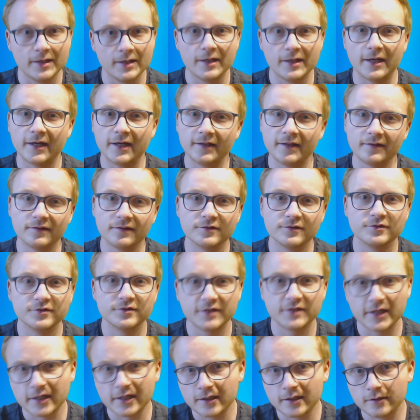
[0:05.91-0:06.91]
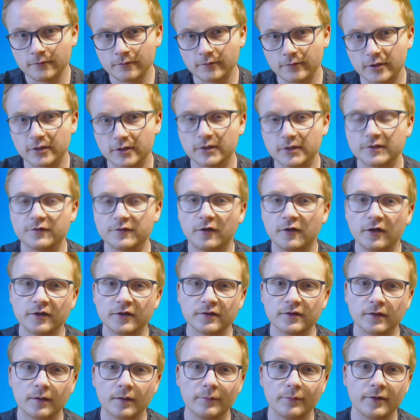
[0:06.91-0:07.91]
And today we're gonna
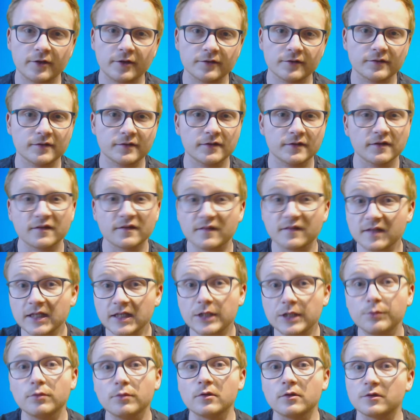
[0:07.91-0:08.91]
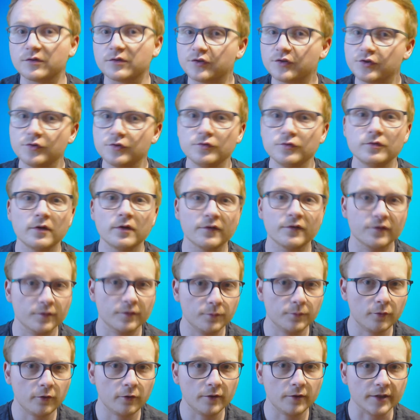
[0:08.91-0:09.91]
talk about the sequel to The
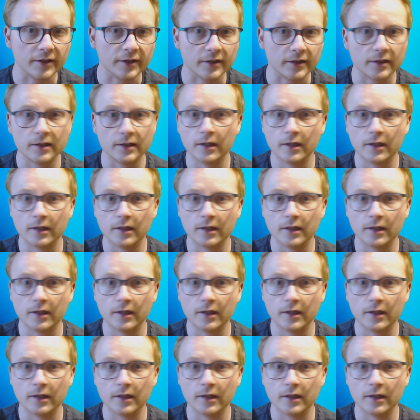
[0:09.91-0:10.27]
Boy,